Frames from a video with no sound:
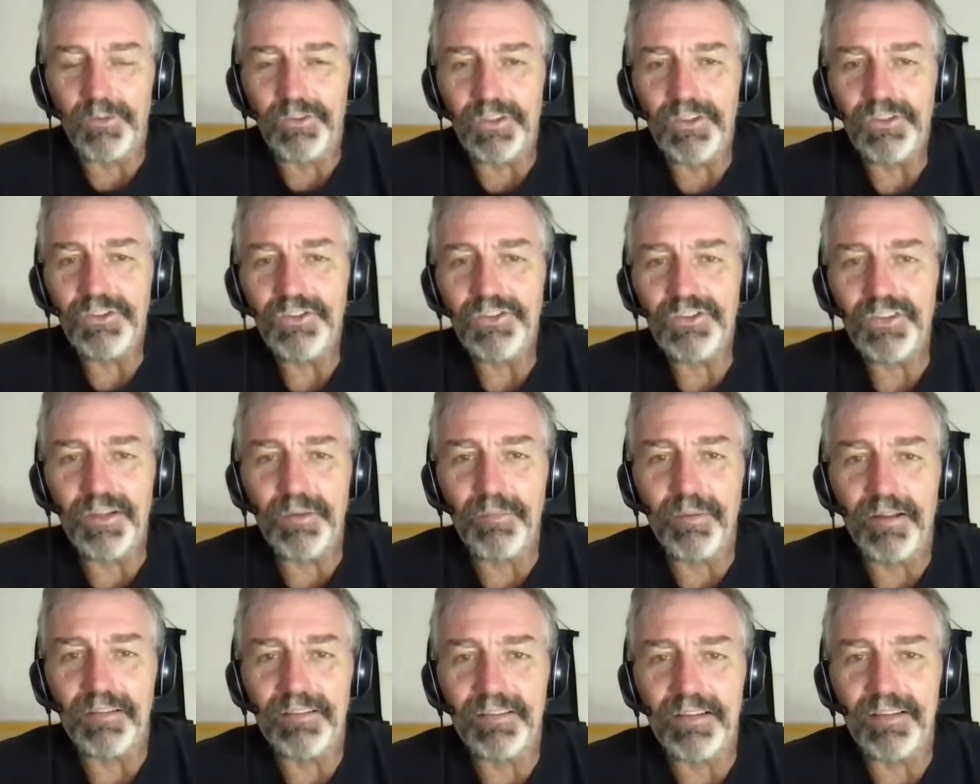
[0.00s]
what was
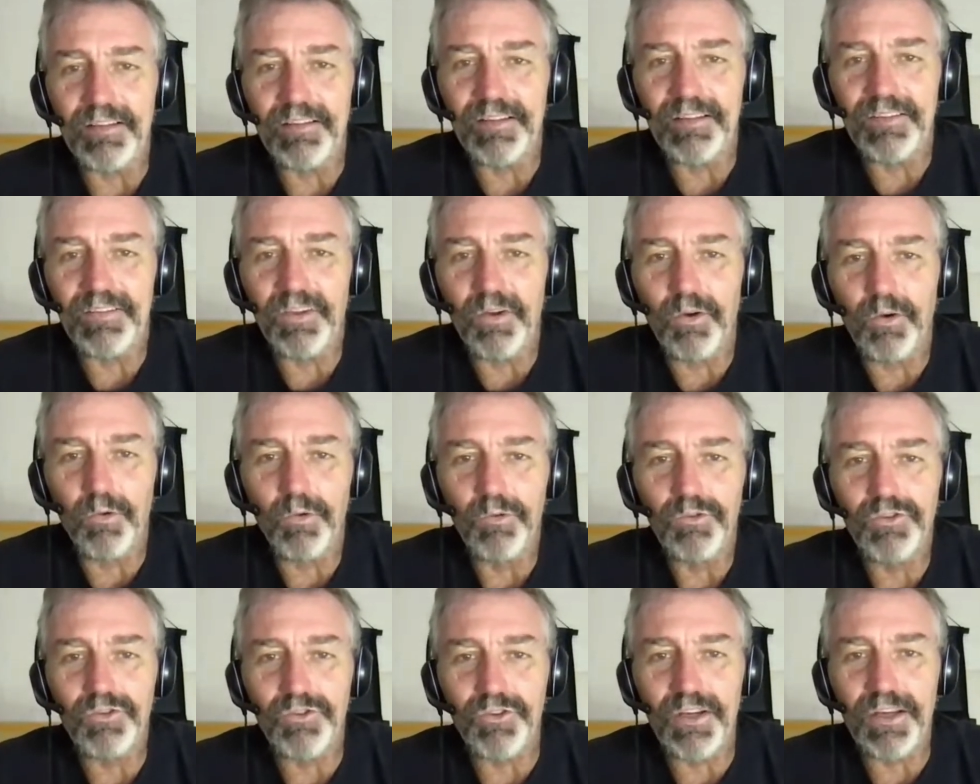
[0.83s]
interesting about this
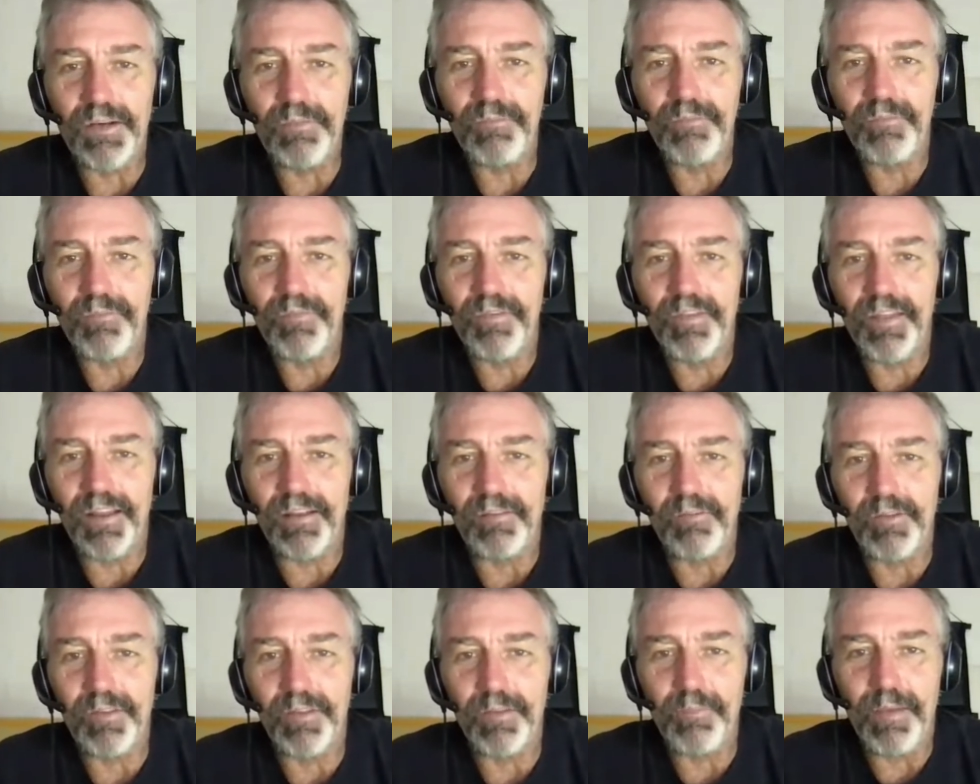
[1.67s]
whole dream
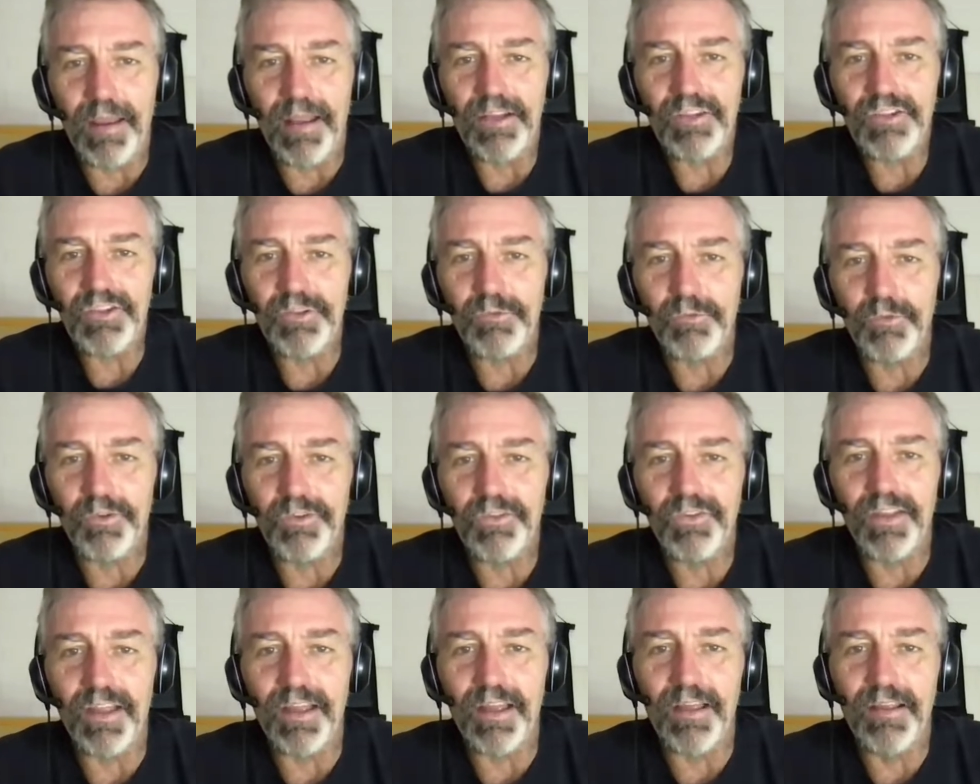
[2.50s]
thing with the
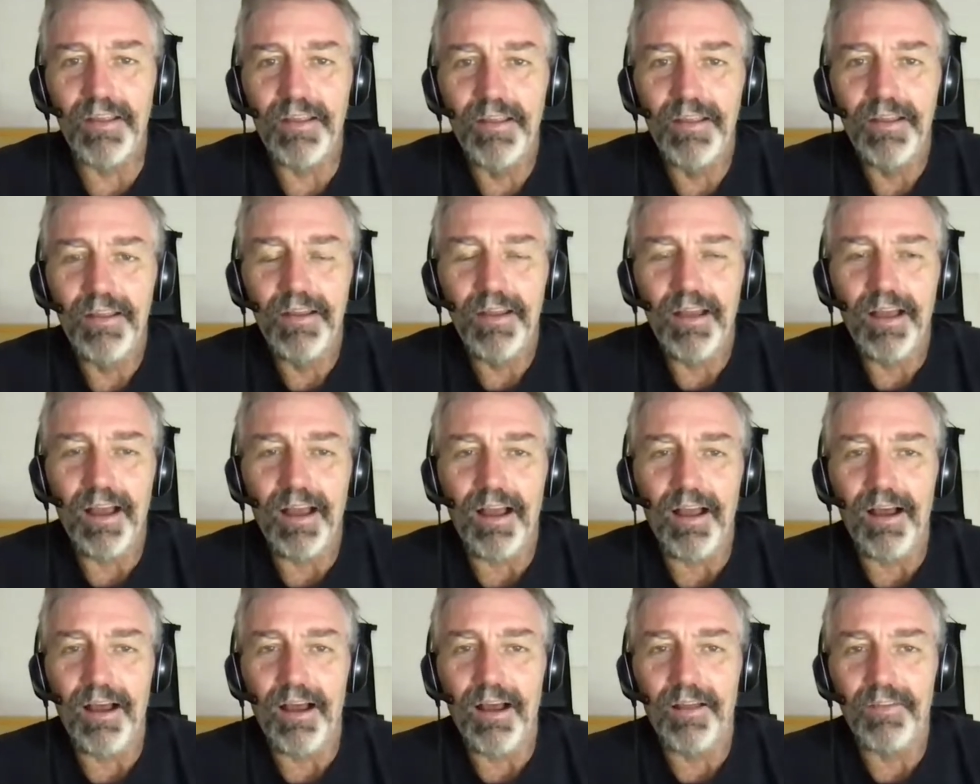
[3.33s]
mansion was that
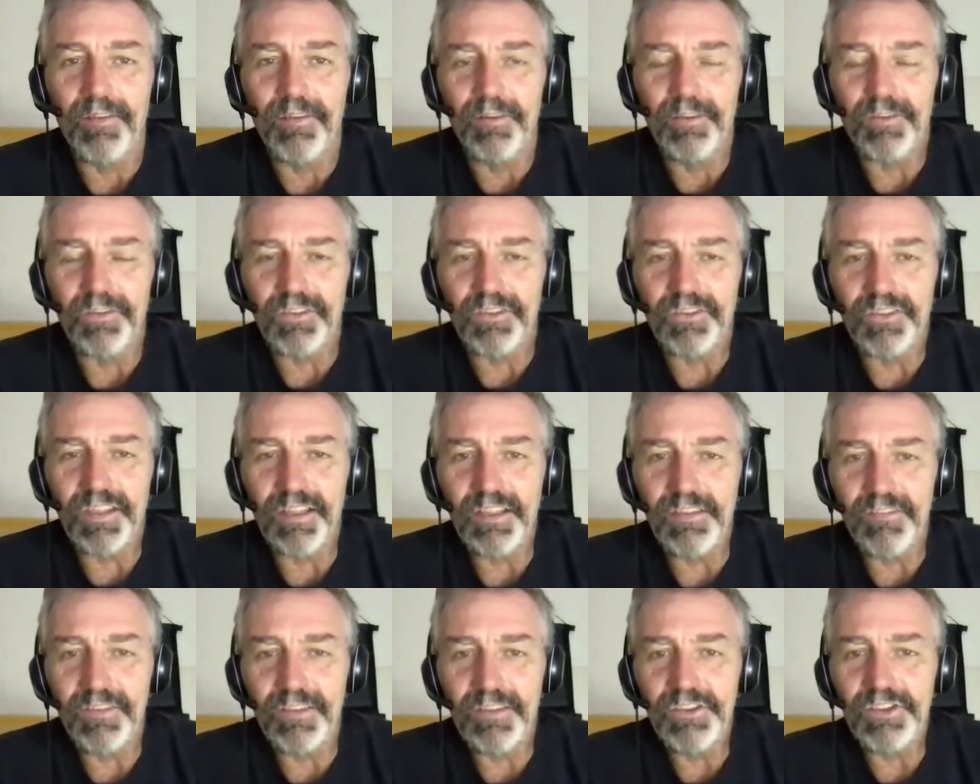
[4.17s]
there was a
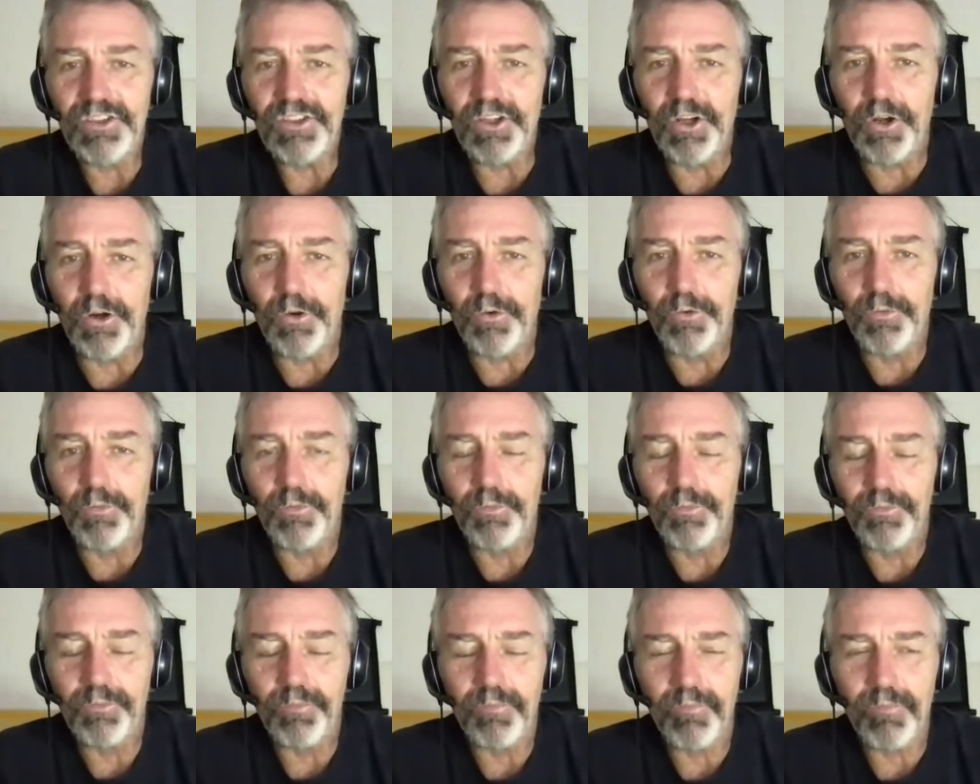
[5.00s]
TV
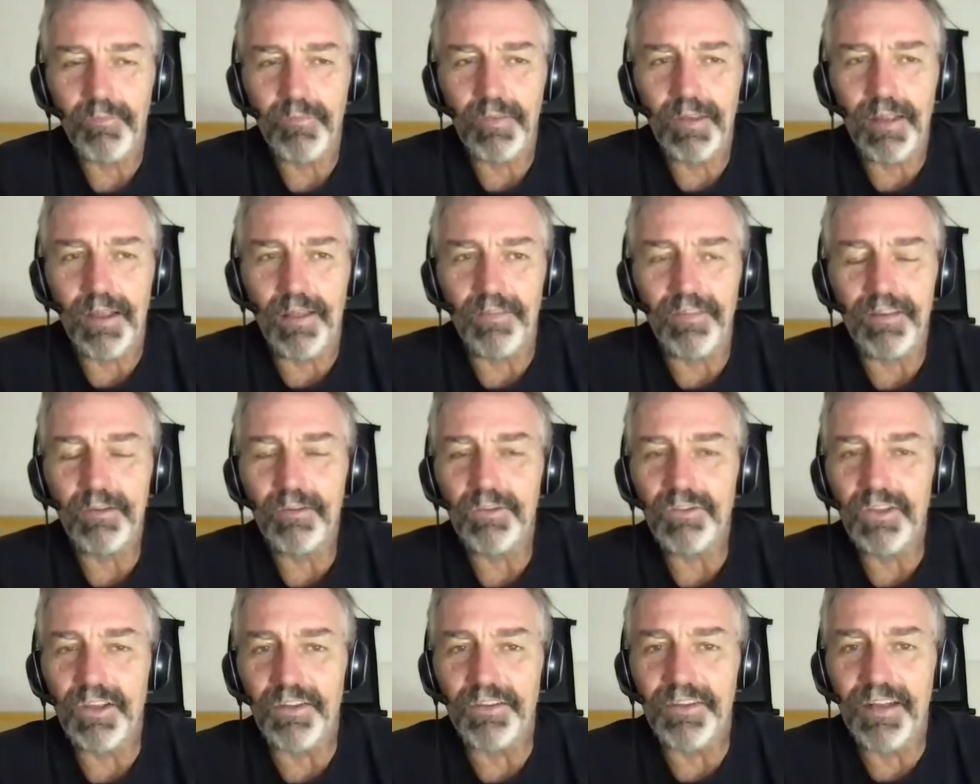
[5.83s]
show, I
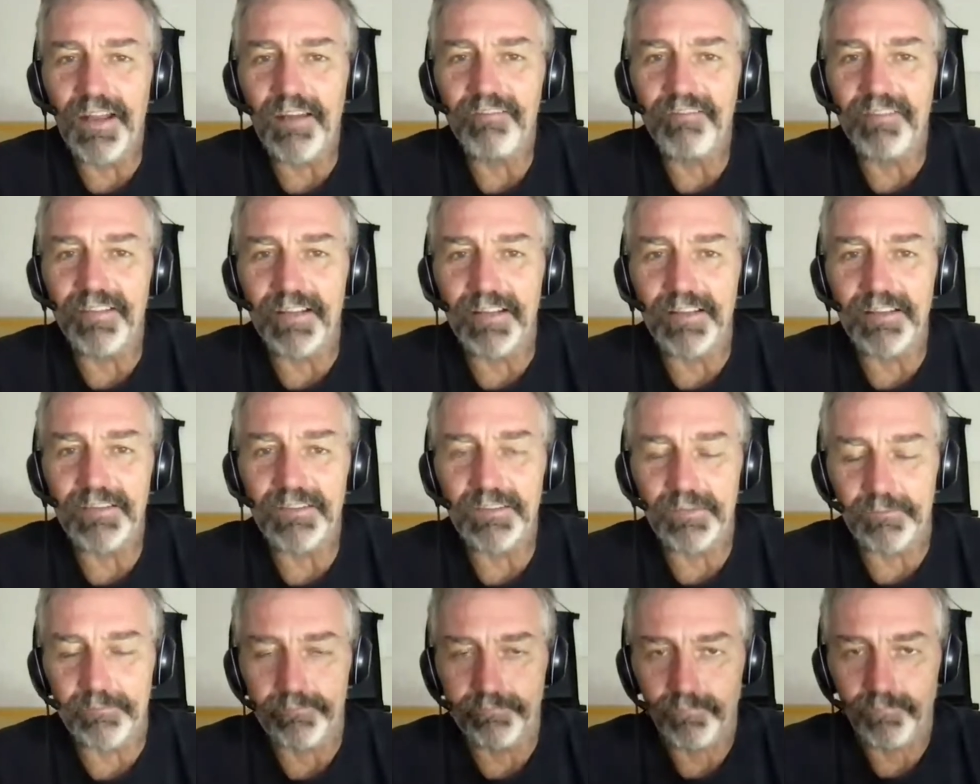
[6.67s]
think it was on
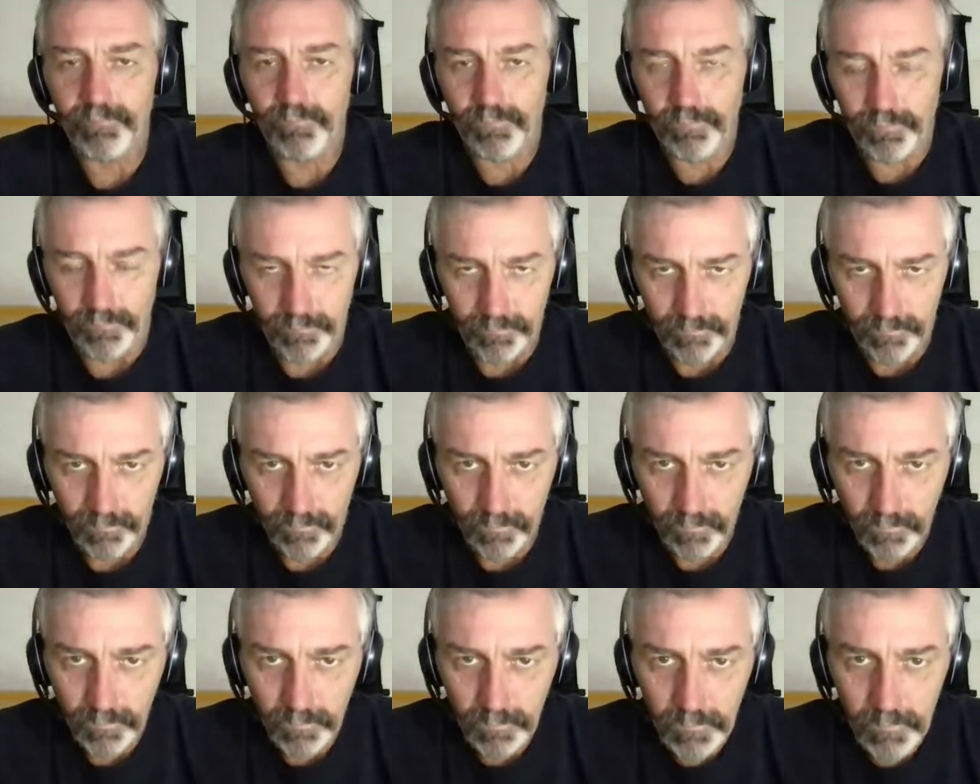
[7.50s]
Netflix,
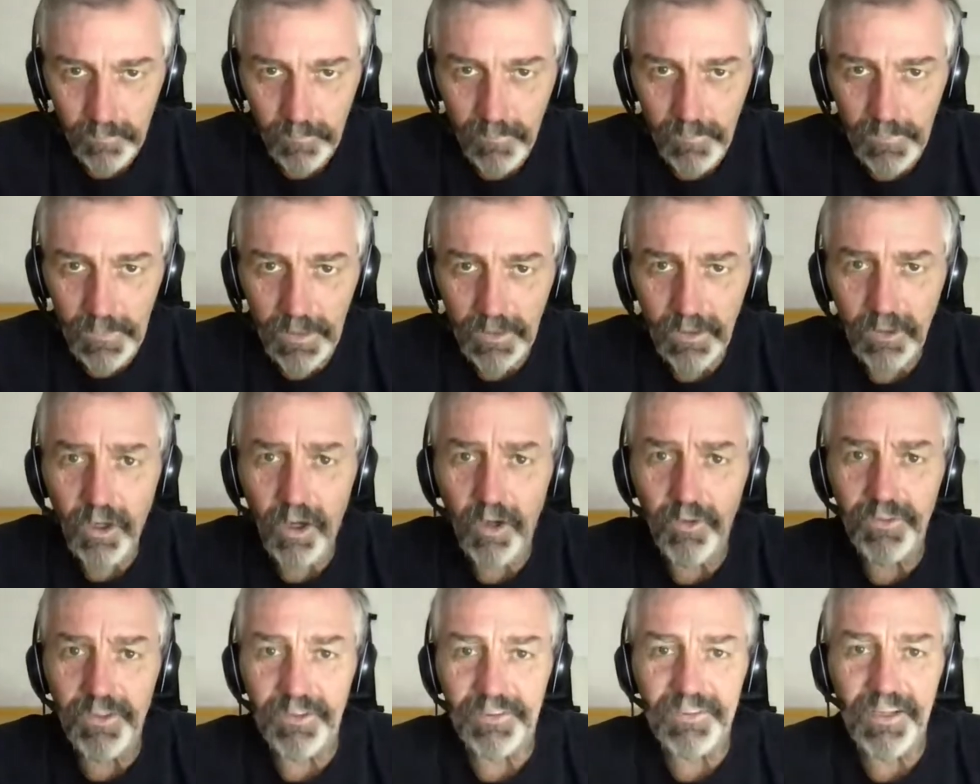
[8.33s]

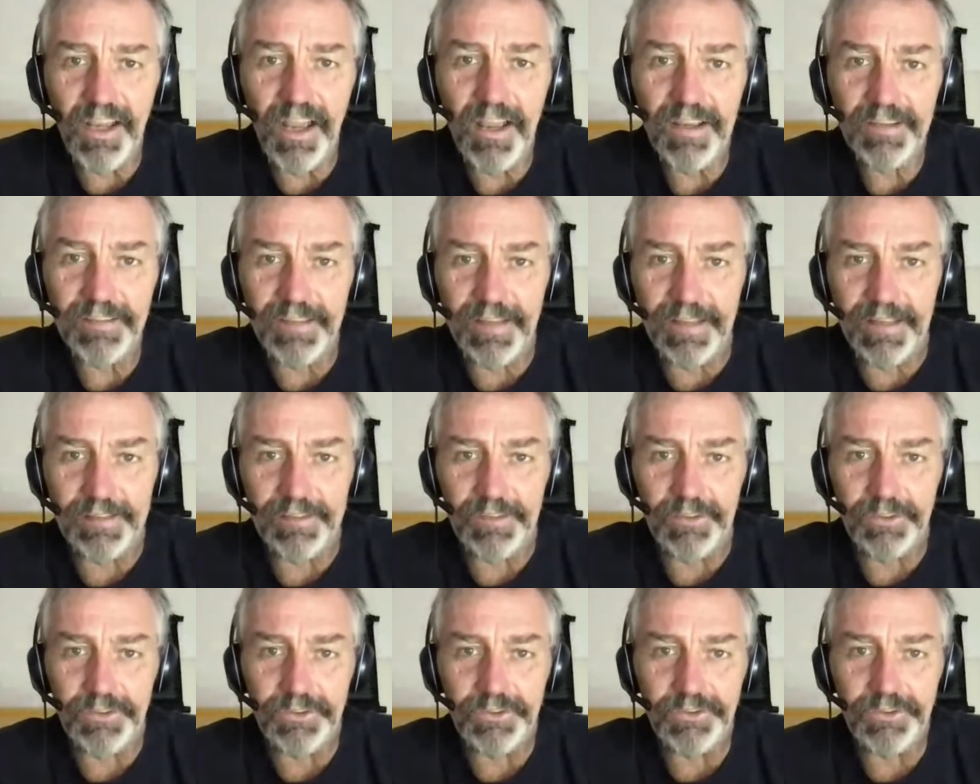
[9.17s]
called The
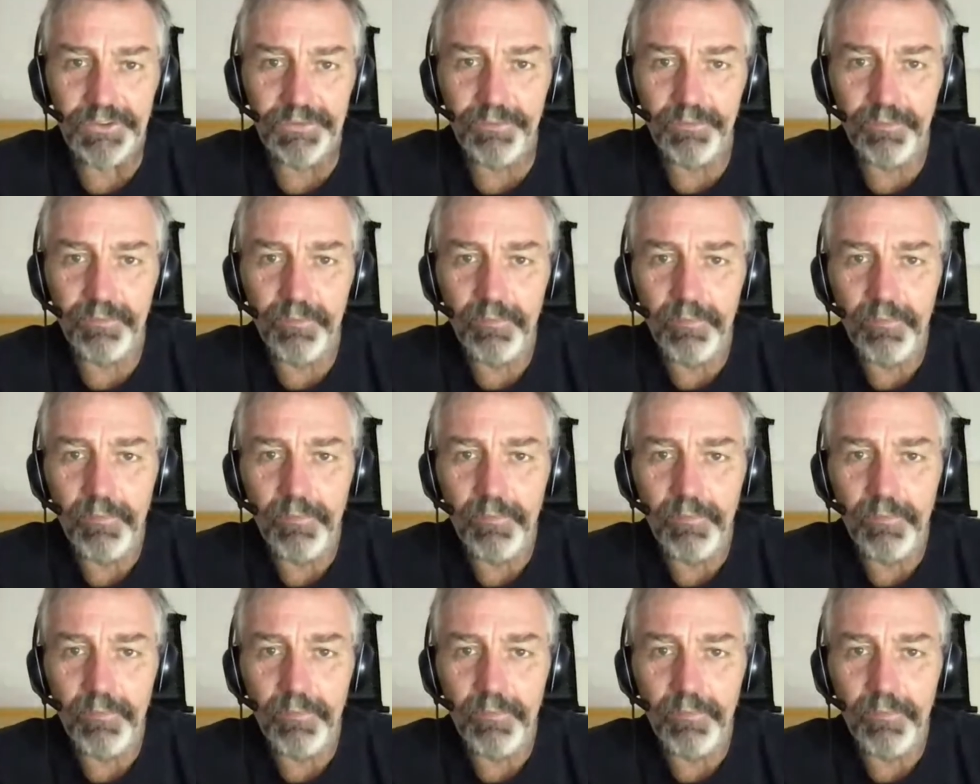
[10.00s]
Tidelanders.